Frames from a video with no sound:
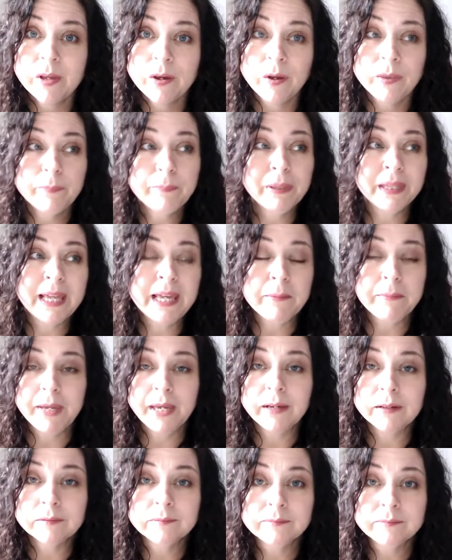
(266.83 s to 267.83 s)

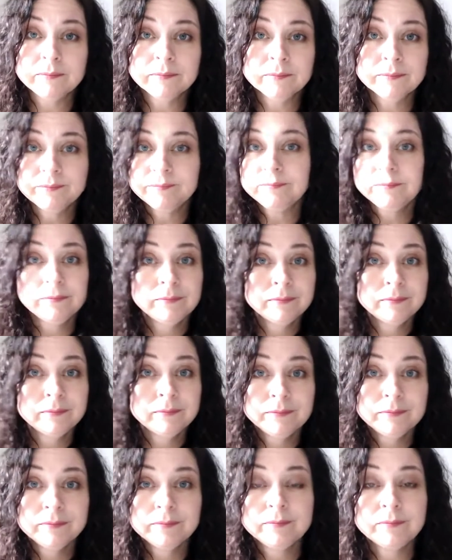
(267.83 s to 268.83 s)
Blaming.
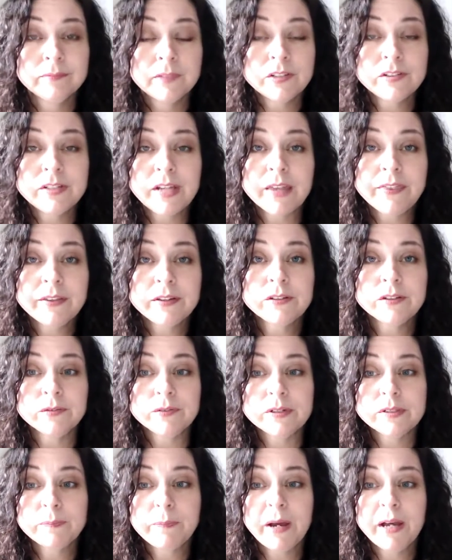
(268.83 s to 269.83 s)
There's nothing to
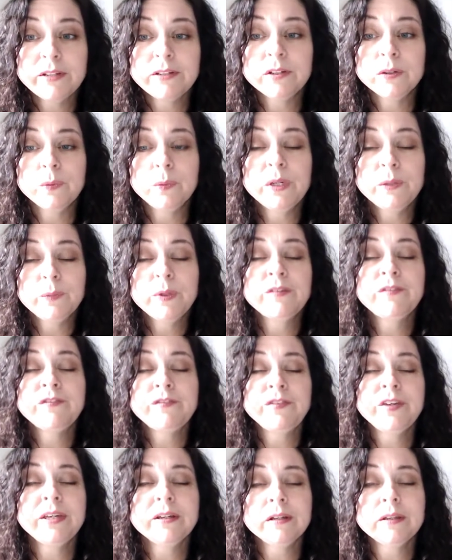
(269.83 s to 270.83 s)
respond to. We, we
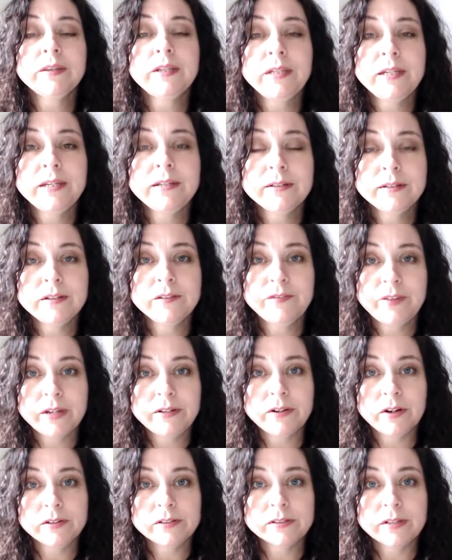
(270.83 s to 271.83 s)
feel the need to
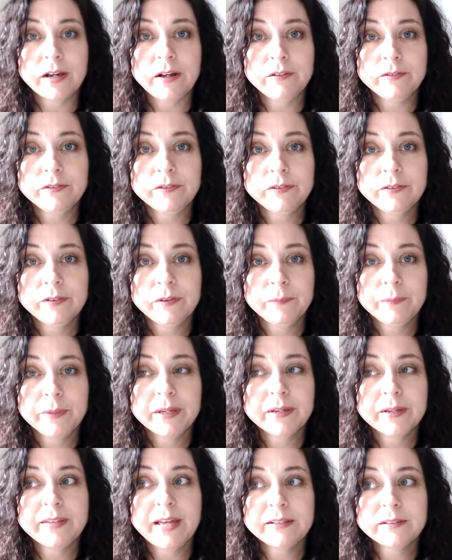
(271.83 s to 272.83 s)
defend ourselves
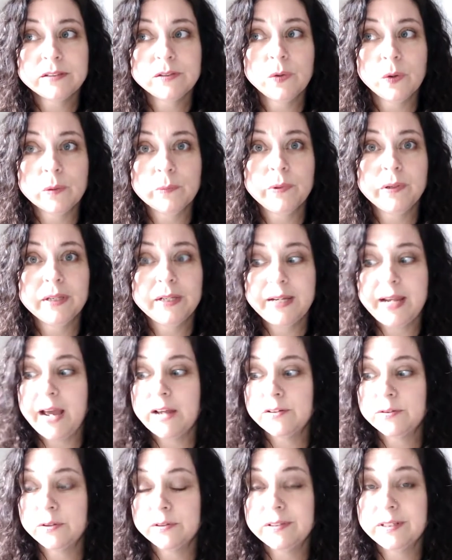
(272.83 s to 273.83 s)
because that's normal and
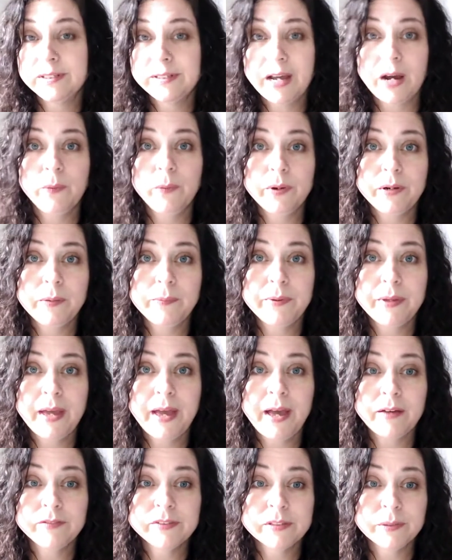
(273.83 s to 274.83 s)
natural to not want to be,
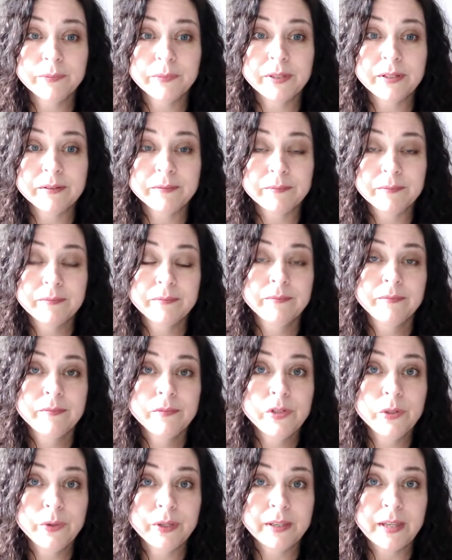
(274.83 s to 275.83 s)
have someone
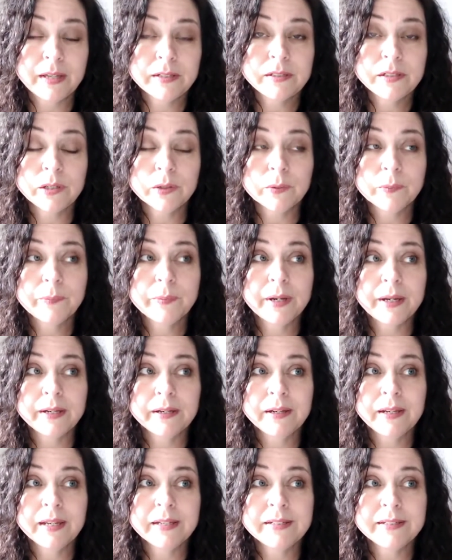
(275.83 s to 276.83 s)
doing that to you, but
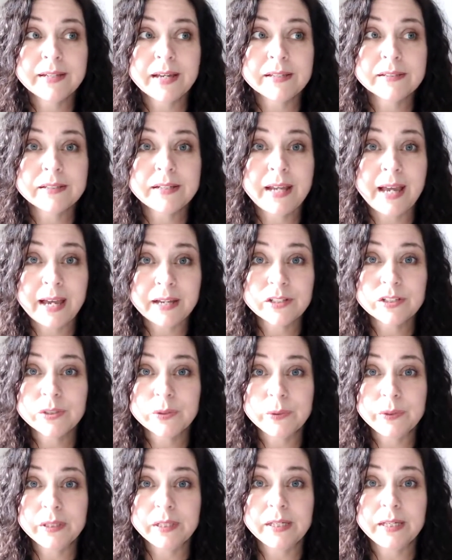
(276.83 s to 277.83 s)
it doesn't
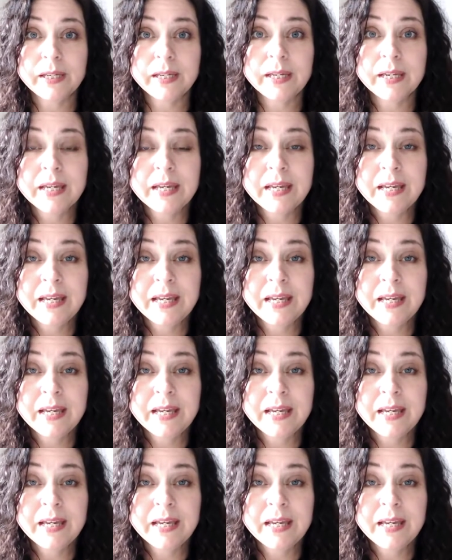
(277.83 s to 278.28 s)
actually